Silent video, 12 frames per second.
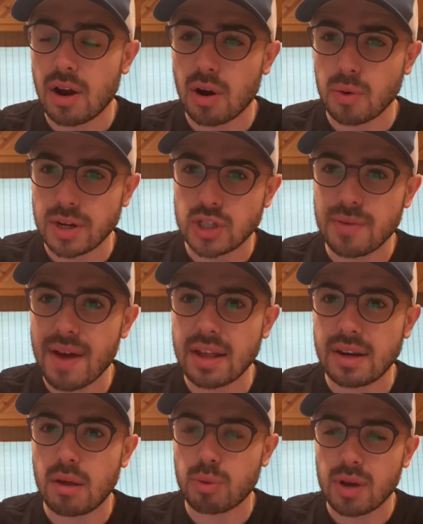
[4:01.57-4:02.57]
or originally
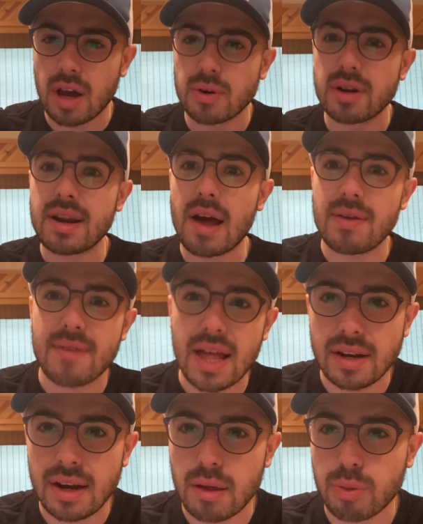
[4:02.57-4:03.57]
validated at three hundred, now they
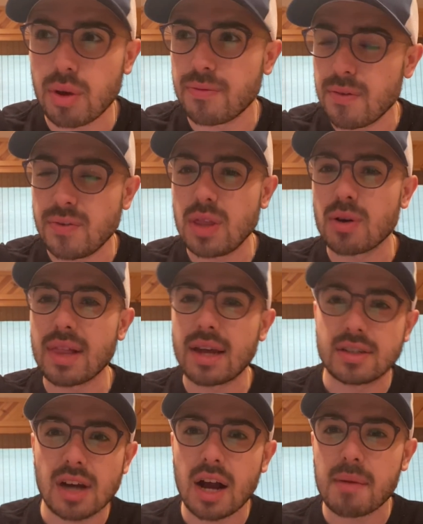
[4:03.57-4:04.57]
validated at three hundred fifty, they're allowed to
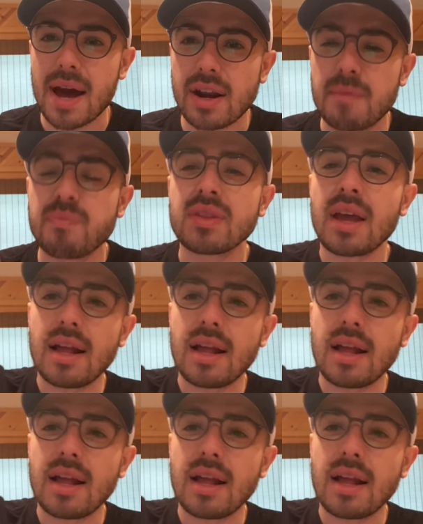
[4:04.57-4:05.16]
talk about it,